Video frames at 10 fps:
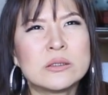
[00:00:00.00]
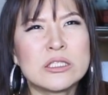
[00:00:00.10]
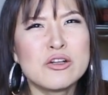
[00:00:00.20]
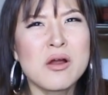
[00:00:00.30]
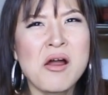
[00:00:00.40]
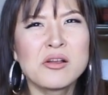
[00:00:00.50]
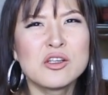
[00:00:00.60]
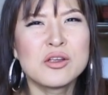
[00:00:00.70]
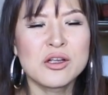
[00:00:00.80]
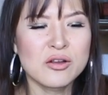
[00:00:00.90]
you know how
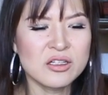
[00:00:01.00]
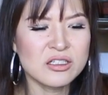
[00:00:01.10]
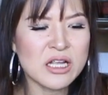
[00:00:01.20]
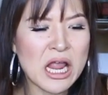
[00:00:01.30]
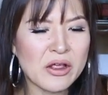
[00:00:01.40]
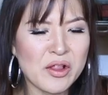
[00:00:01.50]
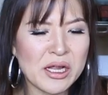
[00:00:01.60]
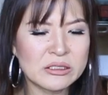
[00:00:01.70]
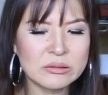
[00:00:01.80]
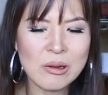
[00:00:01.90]
you hear this saying
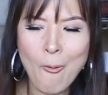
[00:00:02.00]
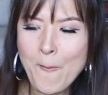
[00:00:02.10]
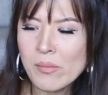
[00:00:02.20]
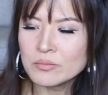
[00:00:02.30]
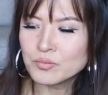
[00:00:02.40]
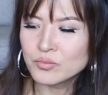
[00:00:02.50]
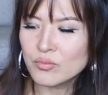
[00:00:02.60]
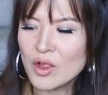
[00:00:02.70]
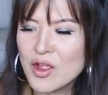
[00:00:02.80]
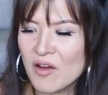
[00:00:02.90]
like,
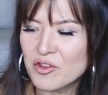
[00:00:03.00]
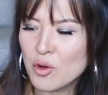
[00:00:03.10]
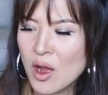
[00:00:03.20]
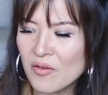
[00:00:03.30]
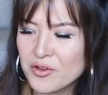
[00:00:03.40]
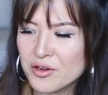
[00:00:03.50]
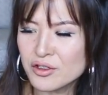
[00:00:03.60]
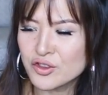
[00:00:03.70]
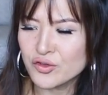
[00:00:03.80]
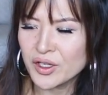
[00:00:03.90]
you have to go after your
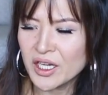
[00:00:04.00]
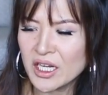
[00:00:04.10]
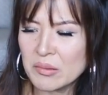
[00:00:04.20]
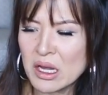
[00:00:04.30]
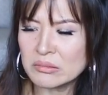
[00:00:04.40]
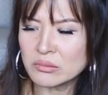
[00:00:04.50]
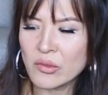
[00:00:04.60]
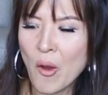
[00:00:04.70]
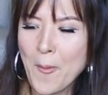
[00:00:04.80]
dream and